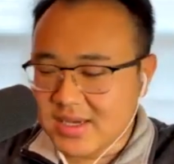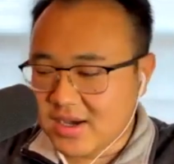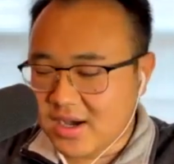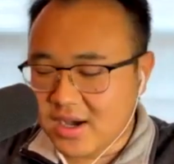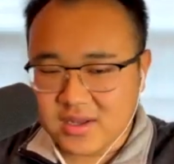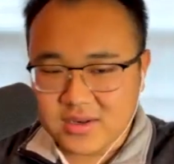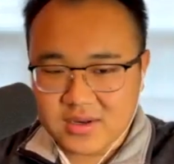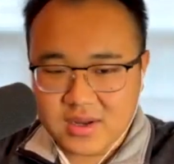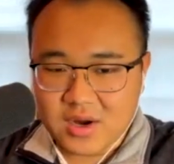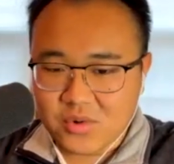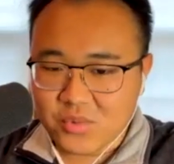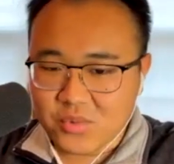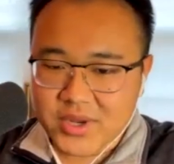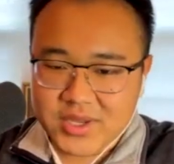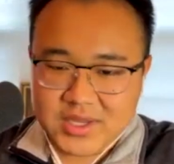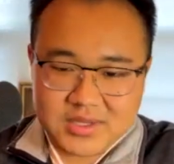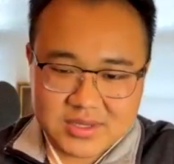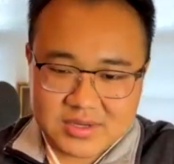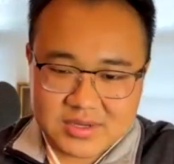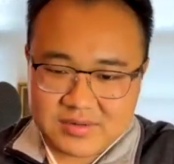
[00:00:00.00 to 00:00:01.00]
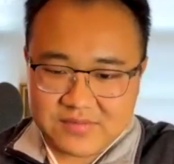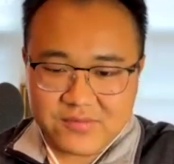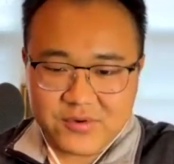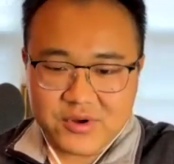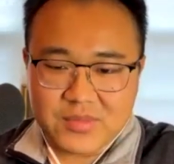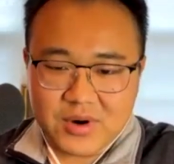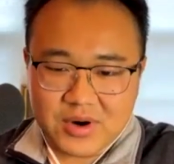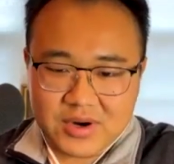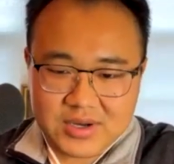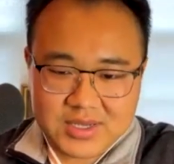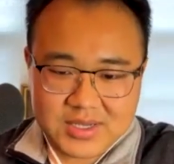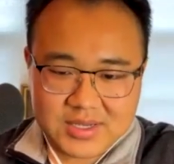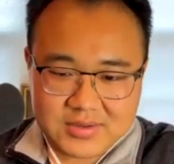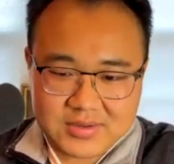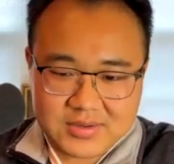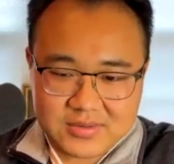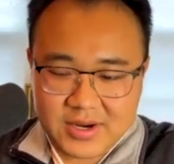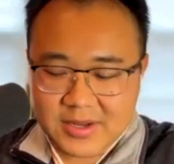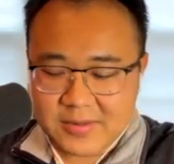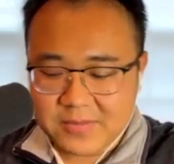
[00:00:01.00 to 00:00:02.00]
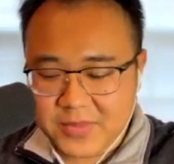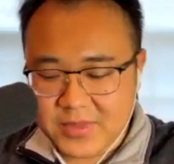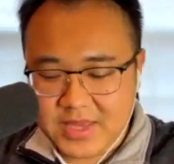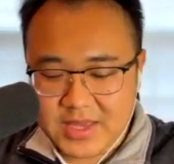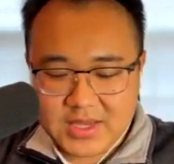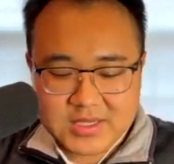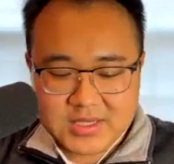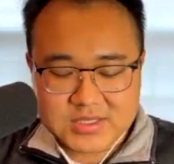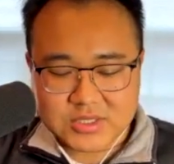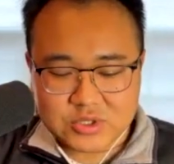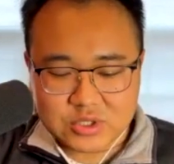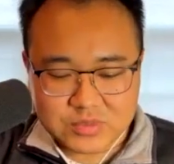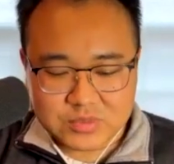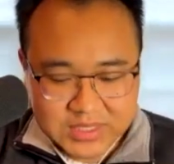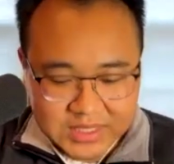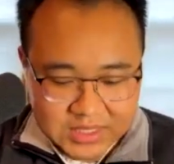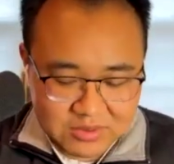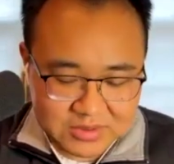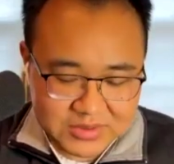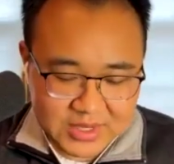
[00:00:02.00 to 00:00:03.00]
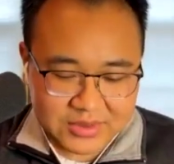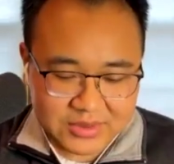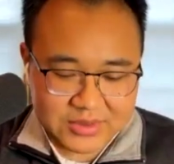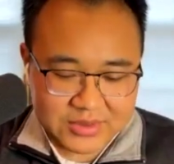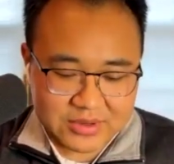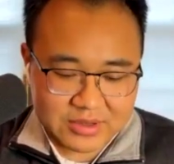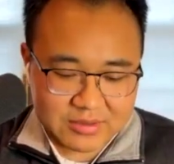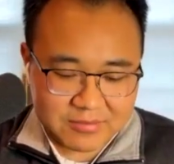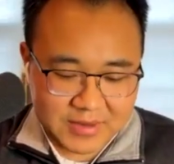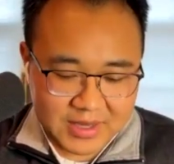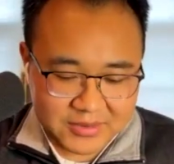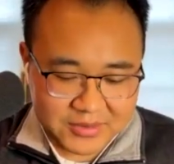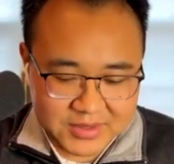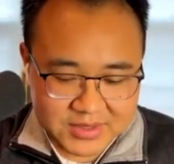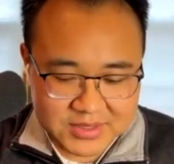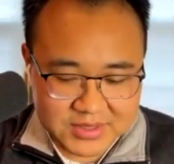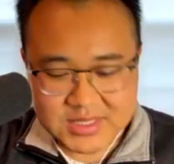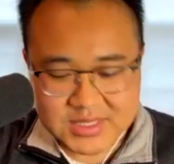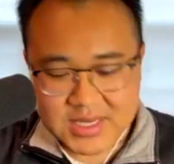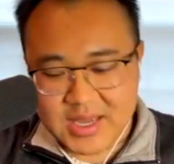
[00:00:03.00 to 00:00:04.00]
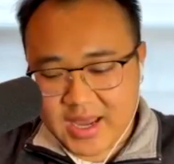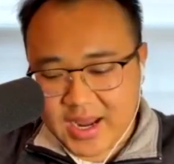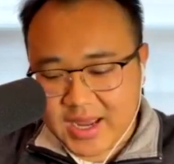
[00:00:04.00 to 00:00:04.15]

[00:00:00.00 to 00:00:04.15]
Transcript: an unregulated free market, right? So you begin with that theory of ethics.